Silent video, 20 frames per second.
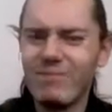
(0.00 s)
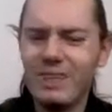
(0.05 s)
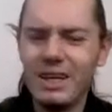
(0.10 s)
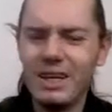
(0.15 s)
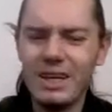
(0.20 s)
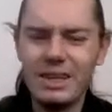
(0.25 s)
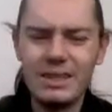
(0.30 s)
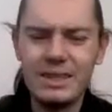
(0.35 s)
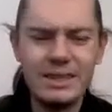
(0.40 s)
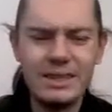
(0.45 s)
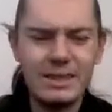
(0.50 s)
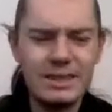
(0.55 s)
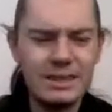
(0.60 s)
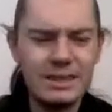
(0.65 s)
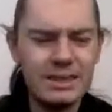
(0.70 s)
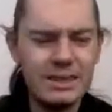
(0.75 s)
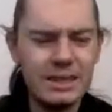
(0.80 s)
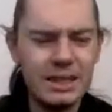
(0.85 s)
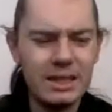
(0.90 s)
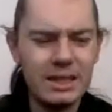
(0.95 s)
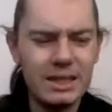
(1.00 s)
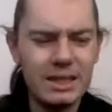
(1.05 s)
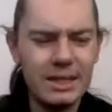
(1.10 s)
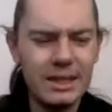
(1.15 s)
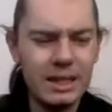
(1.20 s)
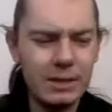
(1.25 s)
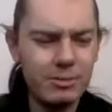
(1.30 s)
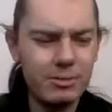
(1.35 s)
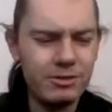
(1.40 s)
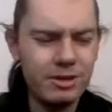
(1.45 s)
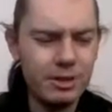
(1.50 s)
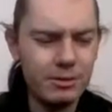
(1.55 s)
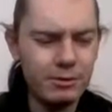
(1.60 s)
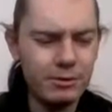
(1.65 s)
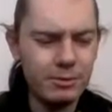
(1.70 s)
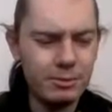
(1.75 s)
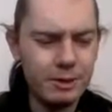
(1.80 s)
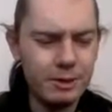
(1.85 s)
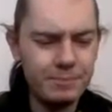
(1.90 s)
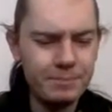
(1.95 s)
yeah, a little upsetting
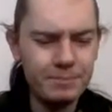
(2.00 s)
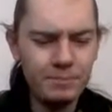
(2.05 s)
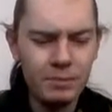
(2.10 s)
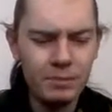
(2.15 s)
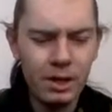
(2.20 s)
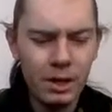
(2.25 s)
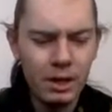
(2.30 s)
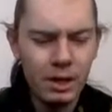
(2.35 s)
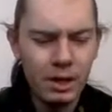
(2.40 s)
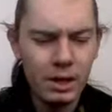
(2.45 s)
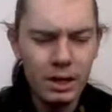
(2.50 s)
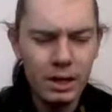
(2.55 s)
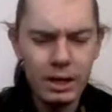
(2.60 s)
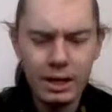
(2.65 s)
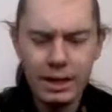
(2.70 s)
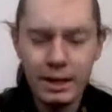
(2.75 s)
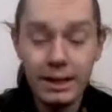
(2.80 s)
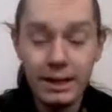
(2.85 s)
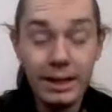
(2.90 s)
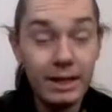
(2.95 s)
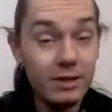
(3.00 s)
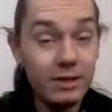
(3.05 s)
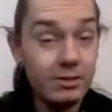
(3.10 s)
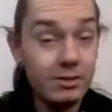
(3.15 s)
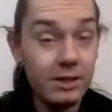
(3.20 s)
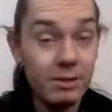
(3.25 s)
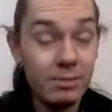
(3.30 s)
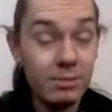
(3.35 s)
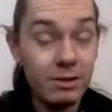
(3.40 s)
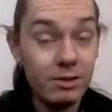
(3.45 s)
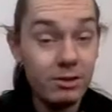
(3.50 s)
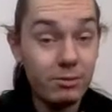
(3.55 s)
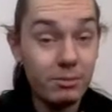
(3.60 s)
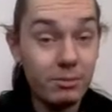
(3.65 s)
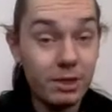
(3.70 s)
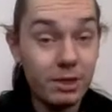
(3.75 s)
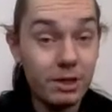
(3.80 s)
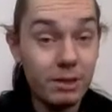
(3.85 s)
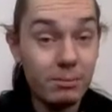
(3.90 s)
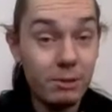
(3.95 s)
for me. unless they're planning on
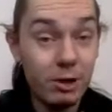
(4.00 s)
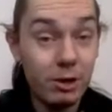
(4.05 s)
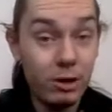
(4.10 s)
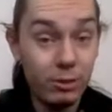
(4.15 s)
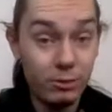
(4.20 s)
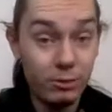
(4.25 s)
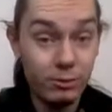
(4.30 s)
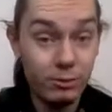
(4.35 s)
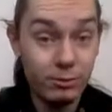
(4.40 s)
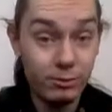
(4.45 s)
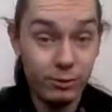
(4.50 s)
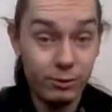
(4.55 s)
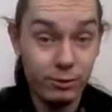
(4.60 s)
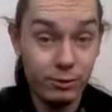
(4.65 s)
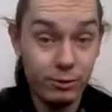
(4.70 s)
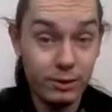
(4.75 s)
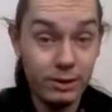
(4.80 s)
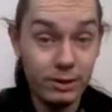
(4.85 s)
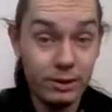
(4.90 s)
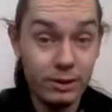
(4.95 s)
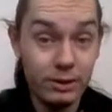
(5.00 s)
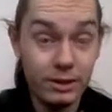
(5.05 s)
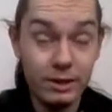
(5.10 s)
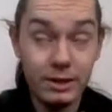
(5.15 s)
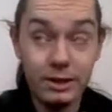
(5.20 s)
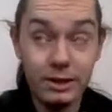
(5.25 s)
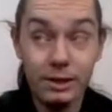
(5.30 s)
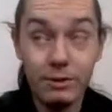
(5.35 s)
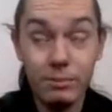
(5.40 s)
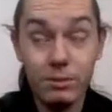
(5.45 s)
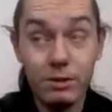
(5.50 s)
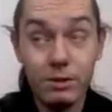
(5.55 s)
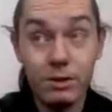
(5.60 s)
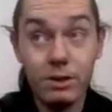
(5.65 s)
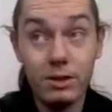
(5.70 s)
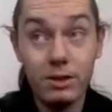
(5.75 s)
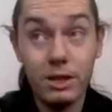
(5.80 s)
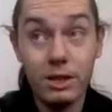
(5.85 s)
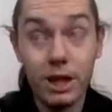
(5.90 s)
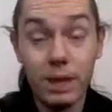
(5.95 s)
making up a holster for it, like they did with
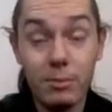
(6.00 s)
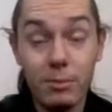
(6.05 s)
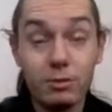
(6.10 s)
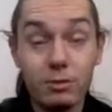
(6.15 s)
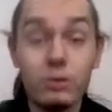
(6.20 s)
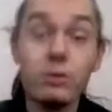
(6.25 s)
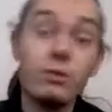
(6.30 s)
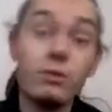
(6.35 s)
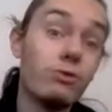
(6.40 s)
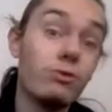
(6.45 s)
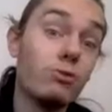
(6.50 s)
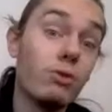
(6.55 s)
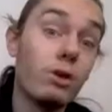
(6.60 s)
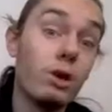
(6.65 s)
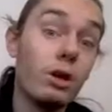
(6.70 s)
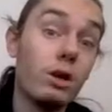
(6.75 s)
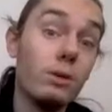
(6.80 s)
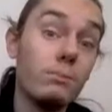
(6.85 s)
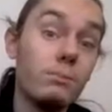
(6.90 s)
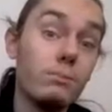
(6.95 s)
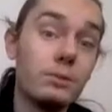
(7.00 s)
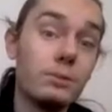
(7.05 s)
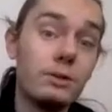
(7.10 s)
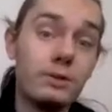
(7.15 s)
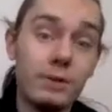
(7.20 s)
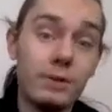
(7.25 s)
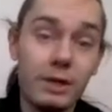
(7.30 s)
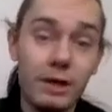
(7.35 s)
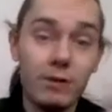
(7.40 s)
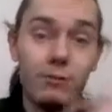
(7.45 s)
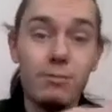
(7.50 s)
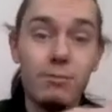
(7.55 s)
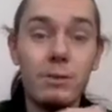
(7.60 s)
the Hammer Shot and Strong Arm, because they have